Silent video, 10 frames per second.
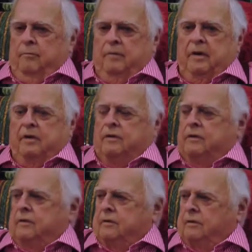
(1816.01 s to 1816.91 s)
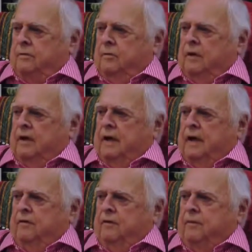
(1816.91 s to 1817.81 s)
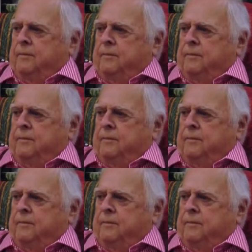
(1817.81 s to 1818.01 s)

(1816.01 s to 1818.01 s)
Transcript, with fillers: business, what have you.